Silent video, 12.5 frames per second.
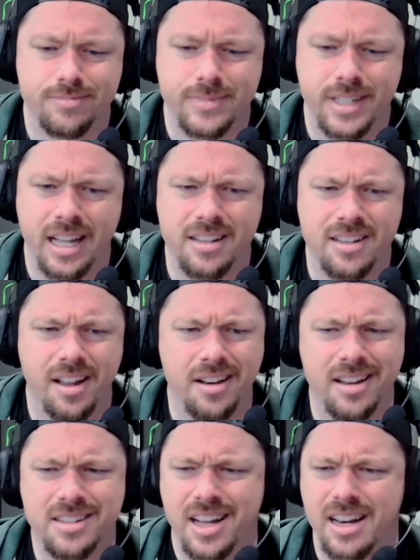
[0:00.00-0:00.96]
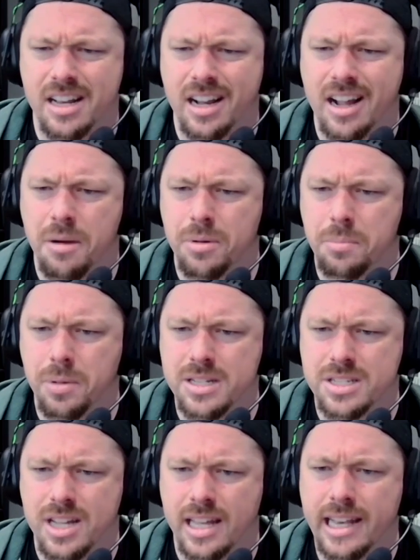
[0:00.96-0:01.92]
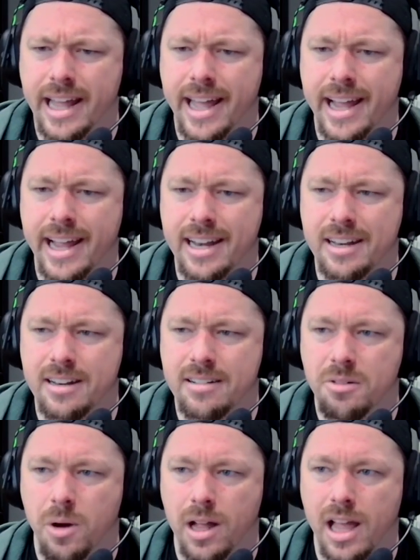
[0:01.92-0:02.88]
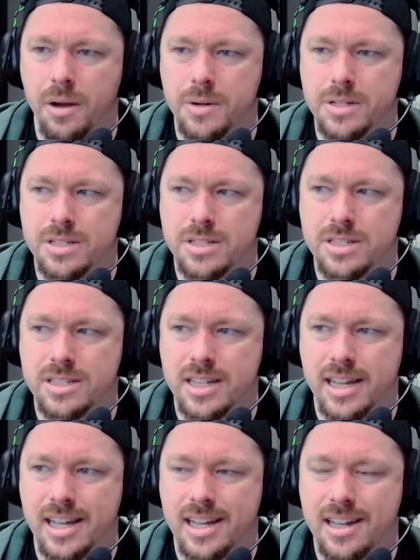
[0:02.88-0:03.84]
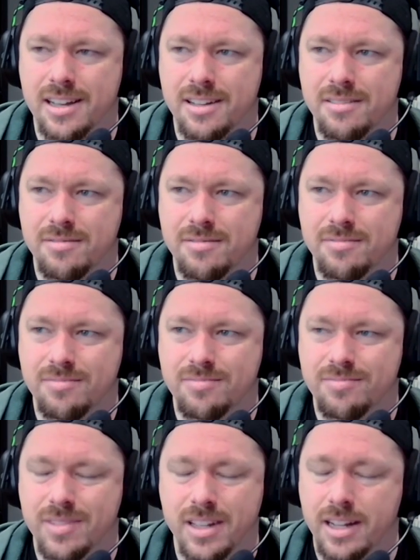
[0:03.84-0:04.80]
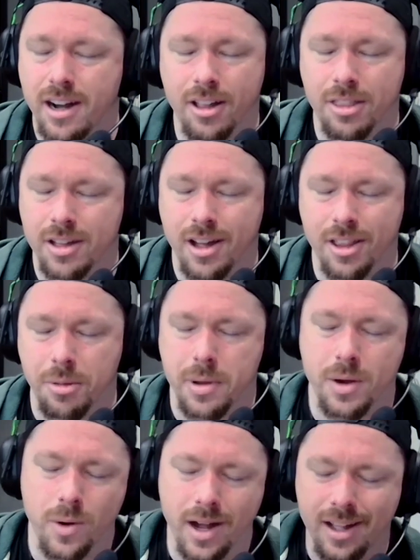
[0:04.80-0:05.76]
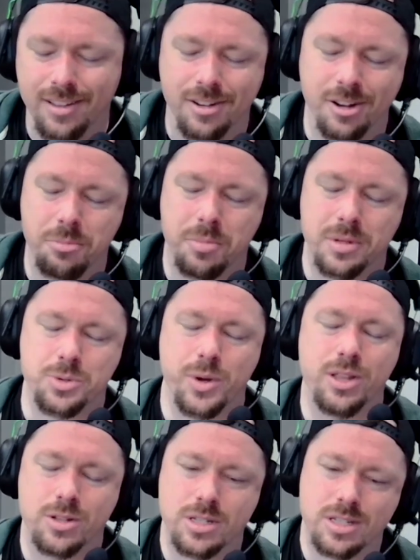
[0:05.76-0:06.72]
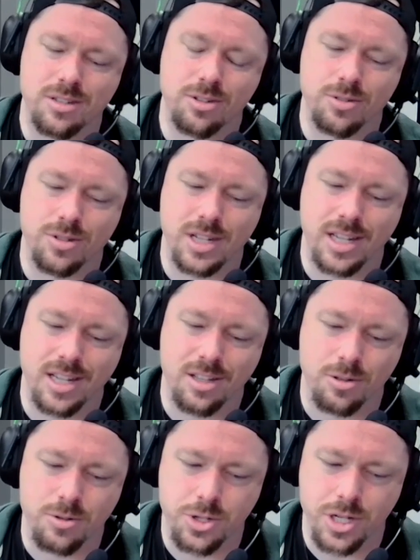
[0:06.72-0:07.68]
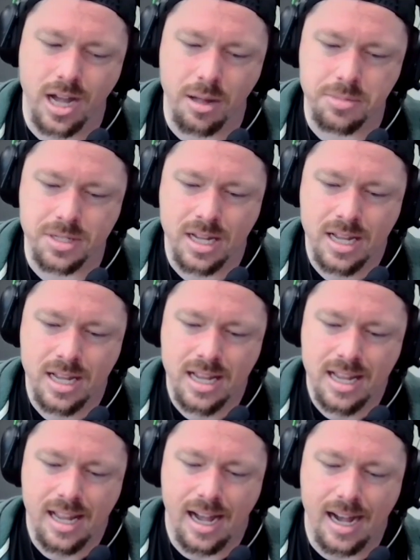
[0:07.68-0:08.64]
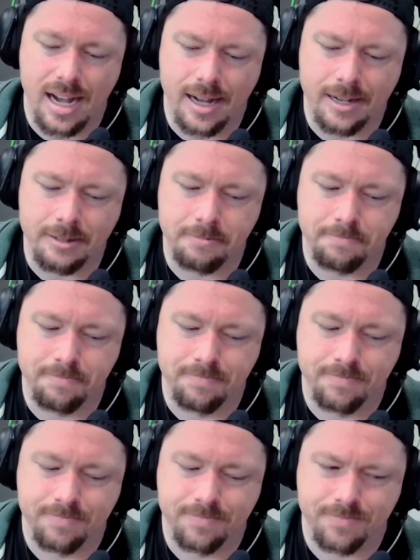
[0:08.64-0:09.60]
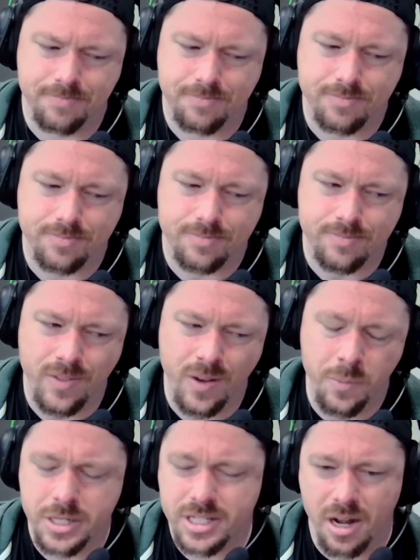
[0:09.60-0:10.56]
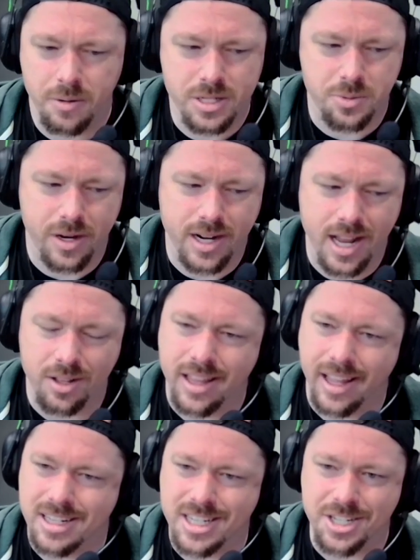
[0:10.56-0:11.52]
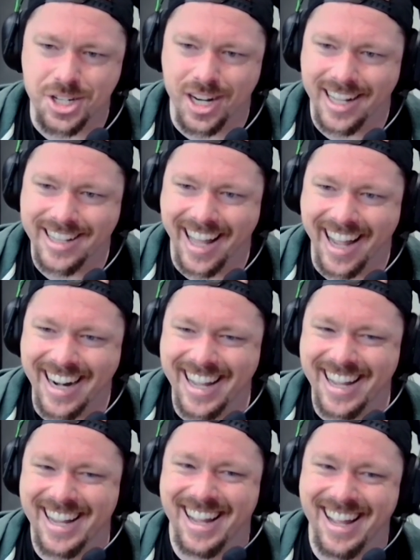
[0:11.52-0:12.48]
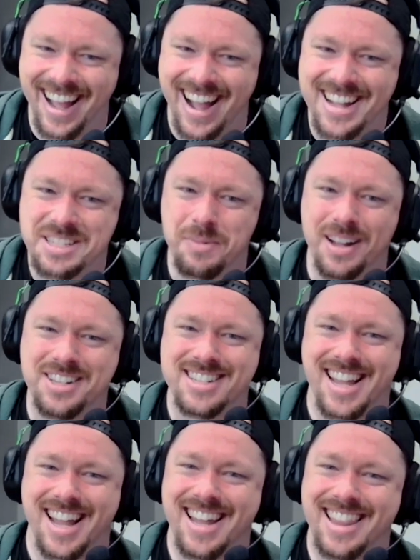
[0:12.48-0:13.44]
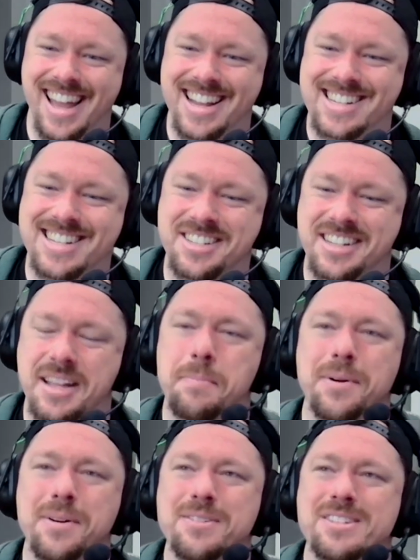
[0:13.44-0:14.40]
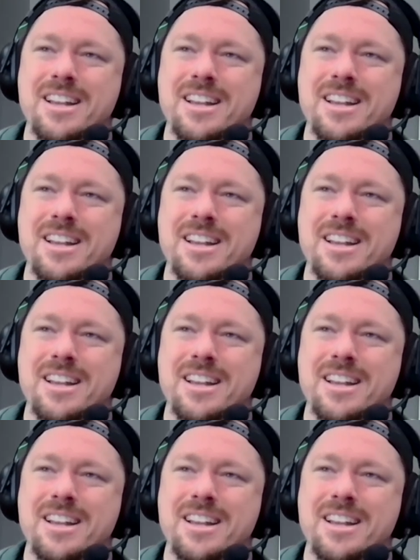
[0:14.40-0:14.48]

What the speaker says: Yeah, I taught at a couple of places online while I was yeah, all the meanwhile, between those jobs. Um, which that was weird. I don't like teaching online as much as I like teaching in person.